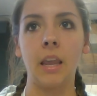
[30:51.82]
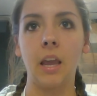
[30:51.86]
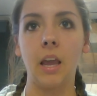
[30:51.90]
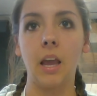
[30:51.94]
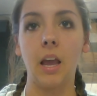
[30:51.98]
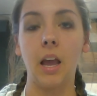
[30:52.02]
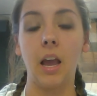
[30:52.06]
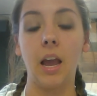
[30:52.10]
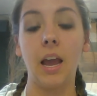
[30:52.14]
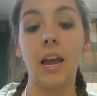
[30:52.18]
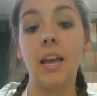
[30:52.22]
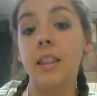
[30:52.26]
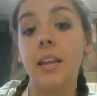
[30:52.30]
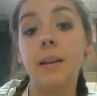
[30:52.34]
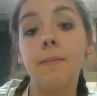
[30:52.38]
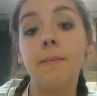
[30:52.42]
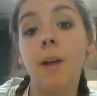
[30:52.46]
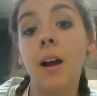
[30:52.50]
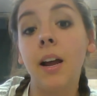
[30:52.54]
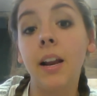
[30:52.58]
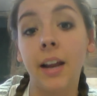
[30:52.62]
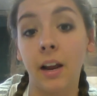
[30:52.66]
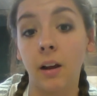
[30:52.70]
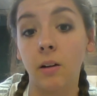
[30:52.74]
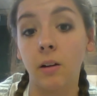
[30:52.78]
and they might
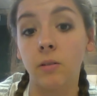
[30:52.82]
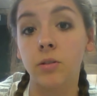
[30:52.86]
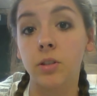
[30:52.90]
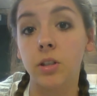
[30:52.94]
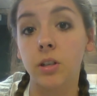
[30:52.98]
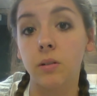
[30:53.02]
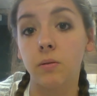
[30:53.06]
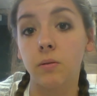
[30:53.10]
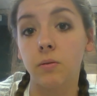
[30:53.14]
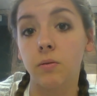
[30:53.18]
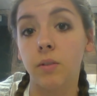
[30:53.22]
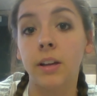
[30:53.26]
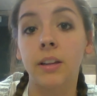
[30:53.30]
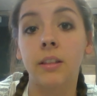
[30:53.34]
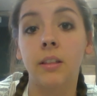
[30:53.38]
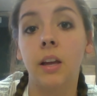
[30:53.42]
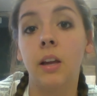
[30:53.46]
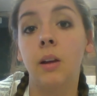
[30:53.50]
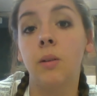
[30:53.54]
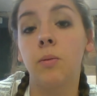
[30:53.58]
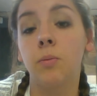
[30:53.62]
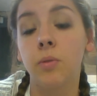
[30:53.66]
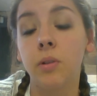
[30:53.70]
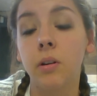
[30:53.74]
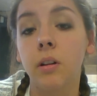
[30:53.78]
hound you. Like, they
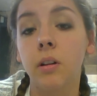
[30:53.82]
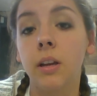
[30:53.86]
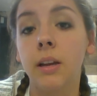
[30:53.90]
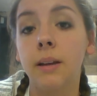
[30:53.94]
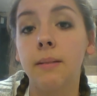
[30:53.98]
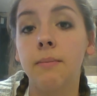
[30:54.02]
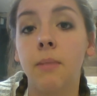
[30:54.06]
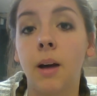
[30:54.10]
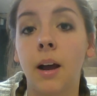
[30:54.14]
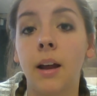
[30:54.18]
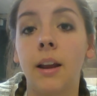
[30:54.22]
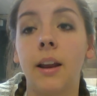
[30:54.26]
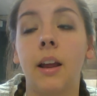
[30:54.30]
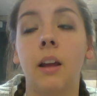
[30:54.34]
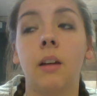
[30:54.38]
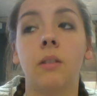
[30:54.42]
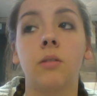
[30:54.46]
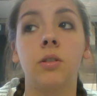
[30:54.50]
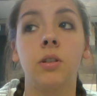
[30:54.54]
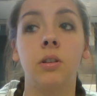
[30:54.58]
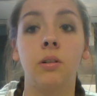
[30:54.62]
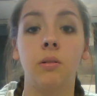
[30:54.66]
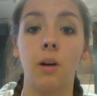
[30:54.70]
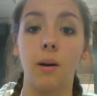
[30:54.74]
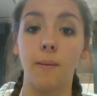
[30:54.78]
really might hound
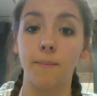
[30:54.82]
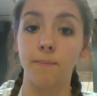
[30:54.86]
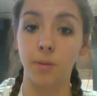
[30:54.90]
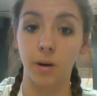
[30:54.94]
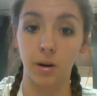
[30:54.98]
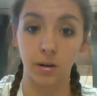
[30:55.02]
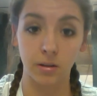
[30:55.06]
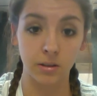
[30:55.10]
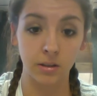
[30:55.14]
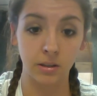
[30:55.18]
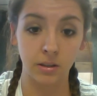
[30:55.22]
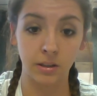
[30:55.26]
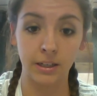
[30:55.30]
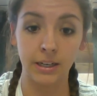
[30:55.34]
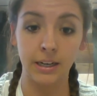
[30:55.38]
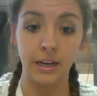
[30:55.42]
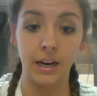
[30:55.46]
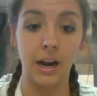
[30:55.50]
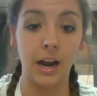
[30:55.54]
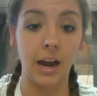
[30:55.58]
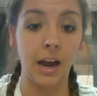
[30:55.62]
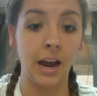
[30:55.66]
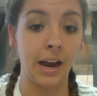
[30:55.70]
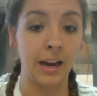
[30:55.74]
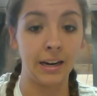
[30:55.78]
you. Personally,
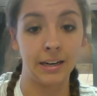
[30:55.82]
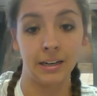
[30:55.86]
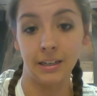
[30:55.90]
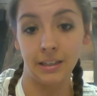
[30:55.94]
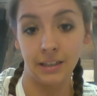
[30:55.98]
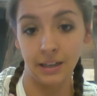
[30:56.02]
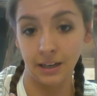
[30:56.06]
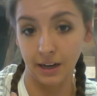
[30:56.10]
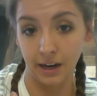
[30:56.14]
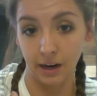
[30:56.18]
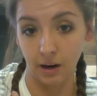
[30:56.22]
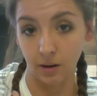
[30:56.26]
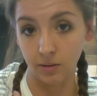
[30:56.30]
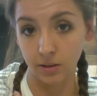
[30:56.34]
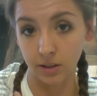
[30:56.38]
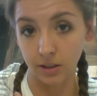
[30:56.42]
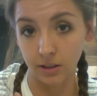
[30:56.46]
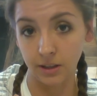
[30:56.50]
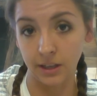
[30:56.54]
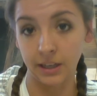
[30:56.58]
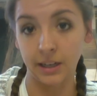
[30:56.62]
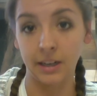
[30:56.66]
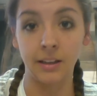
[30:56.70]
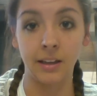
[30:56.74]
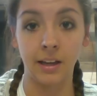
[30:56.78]
I didn't get hounded.
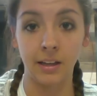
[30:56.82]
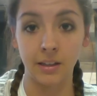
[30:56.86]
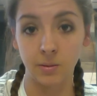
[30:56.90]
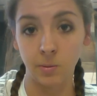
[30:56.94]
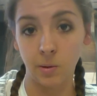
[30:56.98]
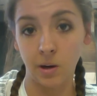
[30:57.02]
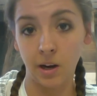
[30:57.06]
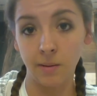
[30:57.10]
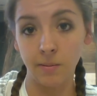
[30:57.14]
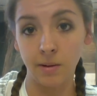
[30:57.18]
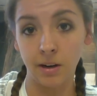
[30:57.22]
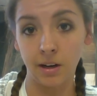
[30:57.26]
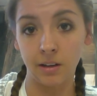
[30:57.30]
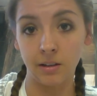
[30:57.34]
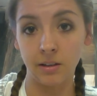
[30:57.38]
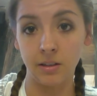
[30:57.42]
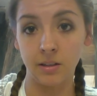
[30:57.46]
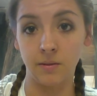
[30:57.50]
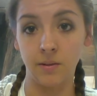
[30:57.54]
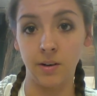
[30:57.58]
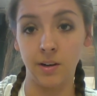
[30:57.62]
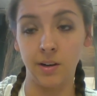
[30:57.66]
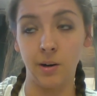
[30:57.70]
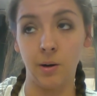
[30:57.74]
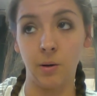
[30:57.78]
Like, and that's why I'm making this
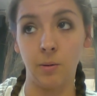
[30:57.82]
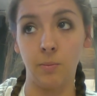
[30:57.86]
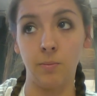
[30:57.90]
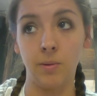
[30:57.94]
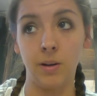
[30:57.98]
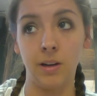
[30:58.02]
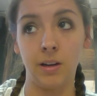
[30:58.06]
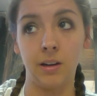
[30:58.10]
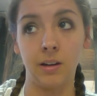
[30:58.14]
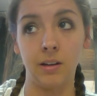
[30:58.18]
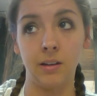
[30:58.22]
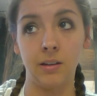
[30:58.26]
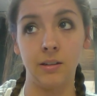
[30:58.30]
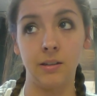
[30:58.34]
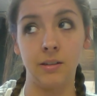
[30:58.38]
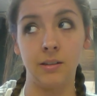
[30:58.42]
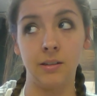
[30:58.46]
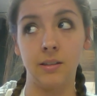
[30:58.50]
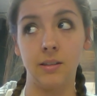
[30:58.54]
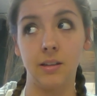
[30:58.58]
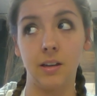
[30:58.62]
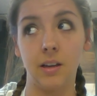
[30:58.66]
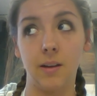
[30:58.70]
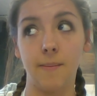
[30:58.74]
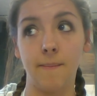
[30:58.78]
video, because
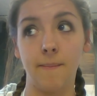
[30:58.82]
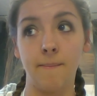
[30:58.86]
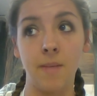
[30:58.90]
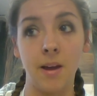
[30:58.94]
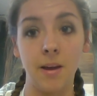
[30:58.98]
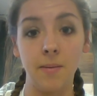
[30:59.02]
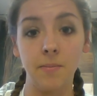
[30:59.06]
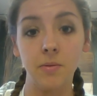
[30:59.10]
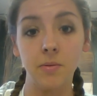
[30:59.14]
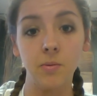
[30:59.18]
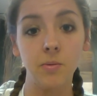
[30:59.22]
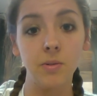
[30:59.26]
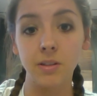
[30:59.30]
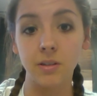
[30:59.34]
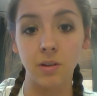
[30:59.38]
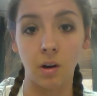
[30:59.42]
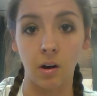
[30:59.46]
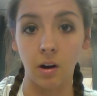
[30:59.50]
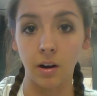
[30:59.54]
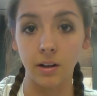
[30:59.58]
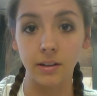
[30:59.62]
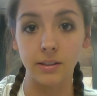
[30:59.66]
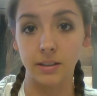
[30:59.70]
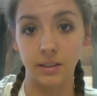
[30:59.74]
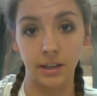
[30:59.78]
MEPS was
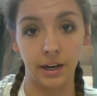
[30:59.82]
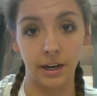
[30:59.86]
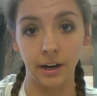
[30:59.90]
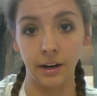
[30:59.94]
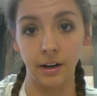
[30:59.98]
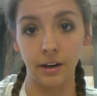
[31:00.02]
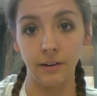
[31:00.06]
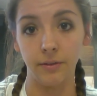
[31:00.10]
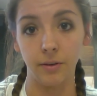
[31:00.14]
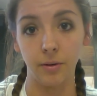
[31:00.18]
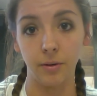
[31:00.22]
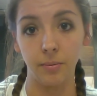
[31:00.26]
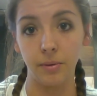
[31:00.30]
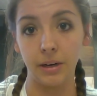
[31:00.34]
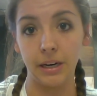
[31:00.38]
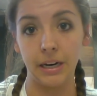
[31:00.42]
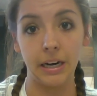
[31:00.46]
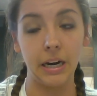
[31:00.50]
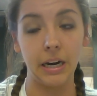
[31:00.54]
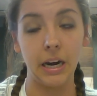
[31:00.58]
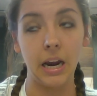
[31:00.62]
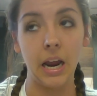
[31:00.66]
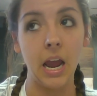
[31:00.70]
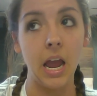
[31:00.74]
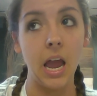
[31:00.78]
not scary for me
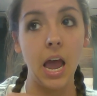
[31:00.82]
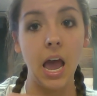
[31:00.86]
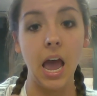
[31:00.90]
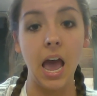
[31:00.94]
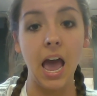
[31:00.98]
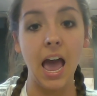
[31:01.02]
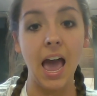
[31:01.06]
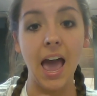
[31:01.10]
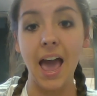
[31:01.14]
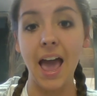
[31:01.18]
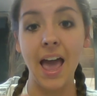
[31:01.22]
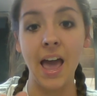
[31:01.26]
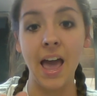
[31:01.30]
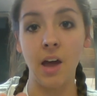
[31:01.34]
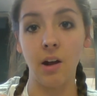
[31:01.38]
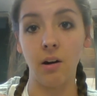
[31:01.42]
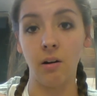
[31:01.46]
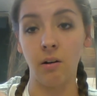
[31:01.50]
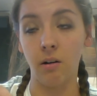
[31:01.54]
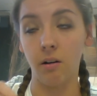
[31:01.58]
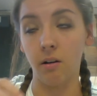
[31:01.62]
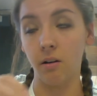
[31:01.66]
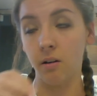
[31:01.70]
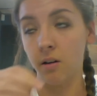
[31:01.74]
at all.